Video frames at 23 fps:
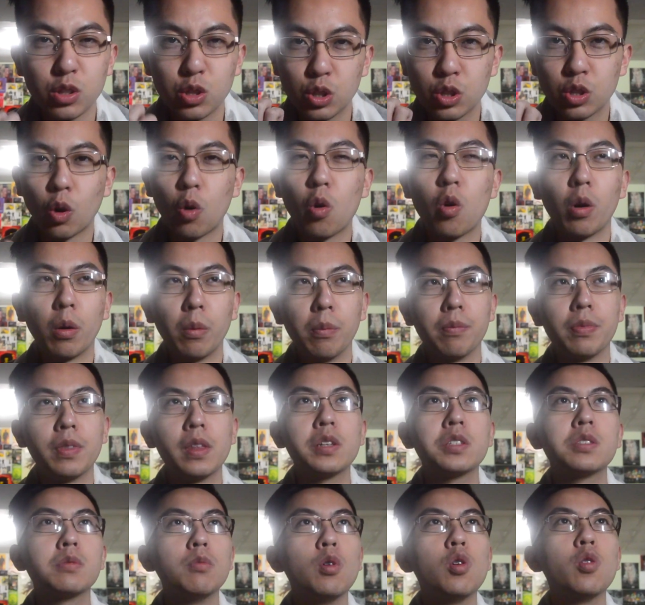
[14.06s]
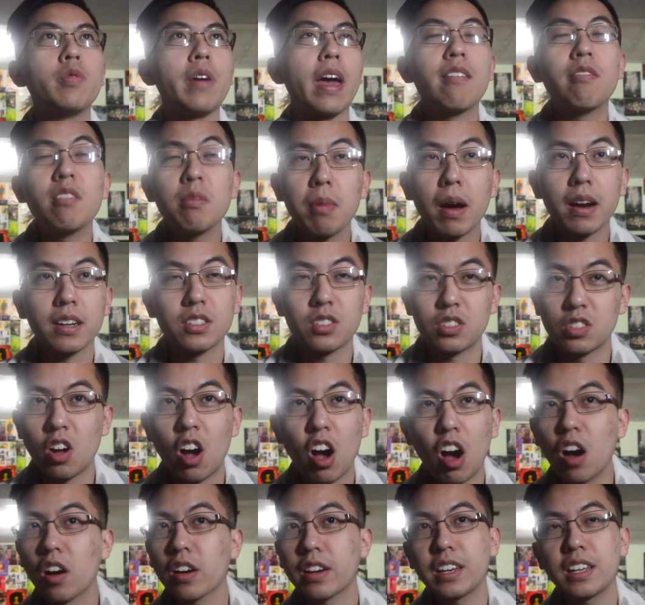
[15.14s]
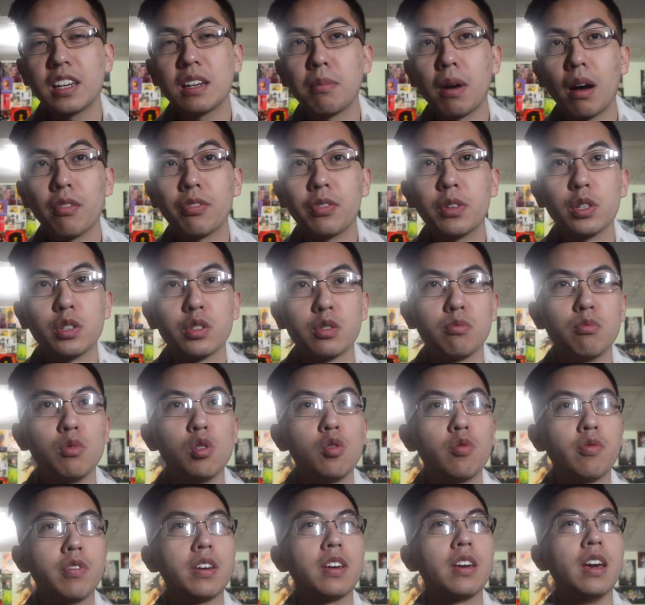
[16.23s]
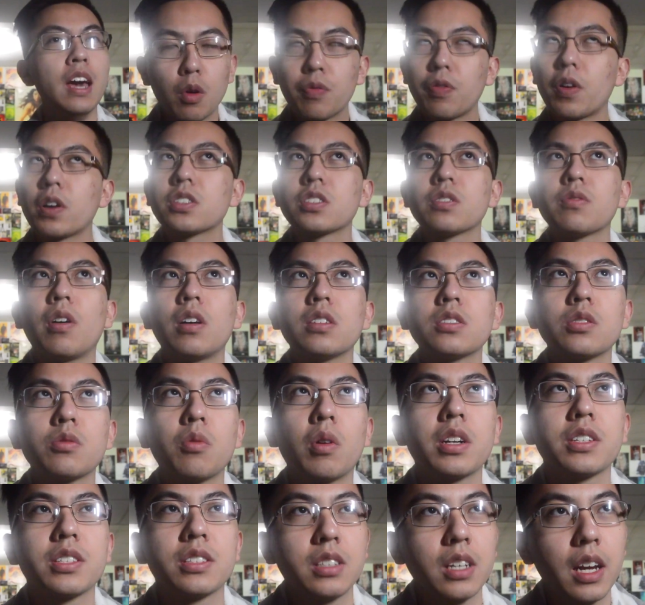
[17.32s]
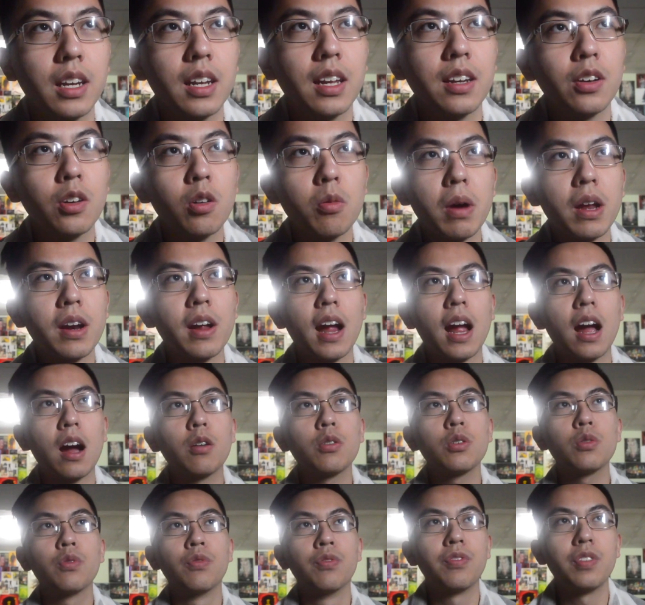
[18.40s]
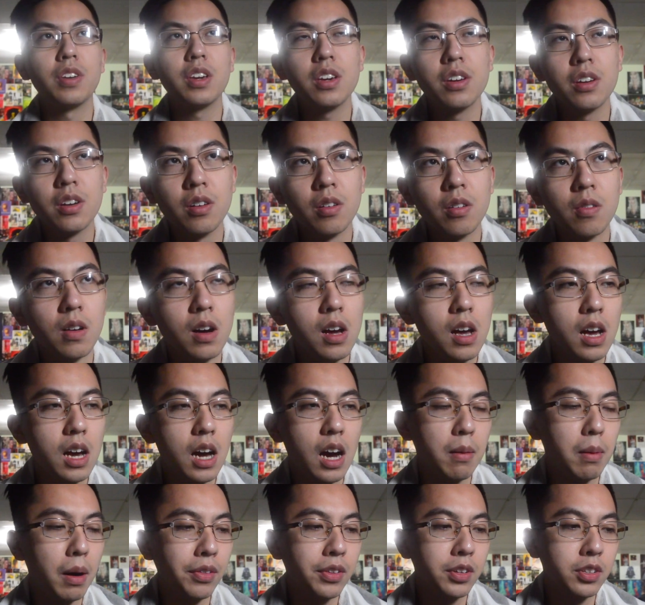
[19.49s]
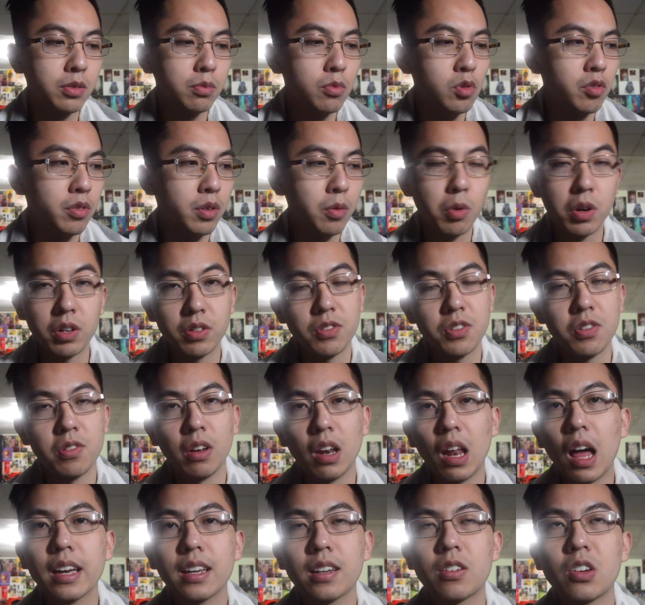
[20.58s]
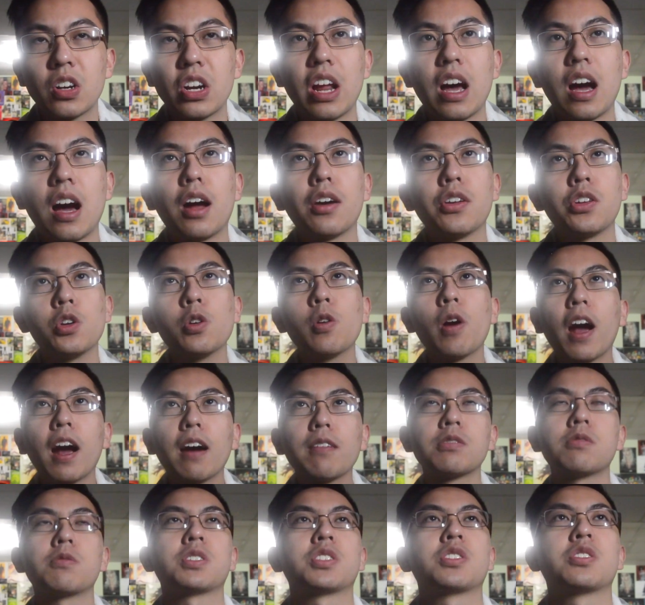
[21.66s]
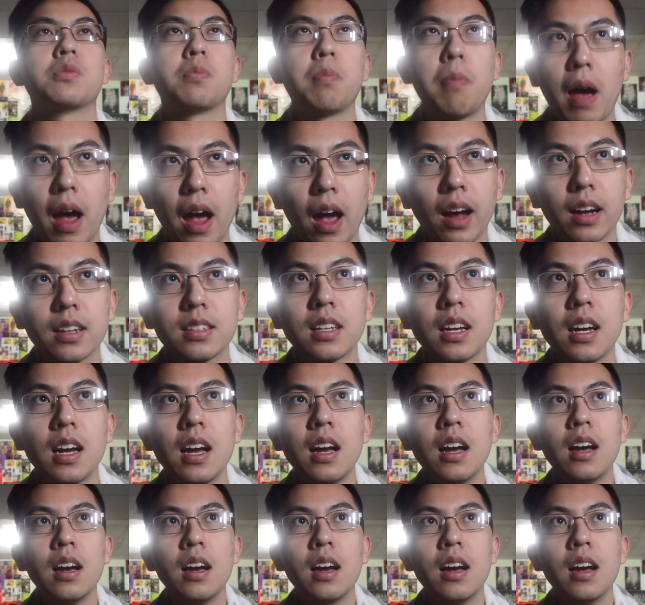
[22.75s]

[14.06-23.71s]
storm. This movie, everybody's talking about this movie. Well, first of all, I just want to say that no matter how you feel about this movie, whether you like it or not, you have to respect